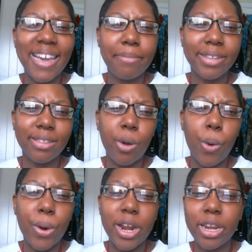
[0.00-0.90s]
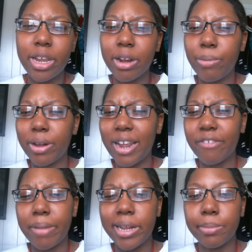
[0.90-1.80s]
game is nowhere near what
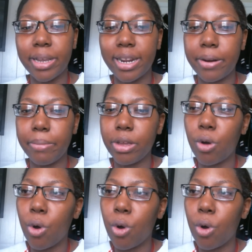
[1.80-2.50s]
everybody's making out to be.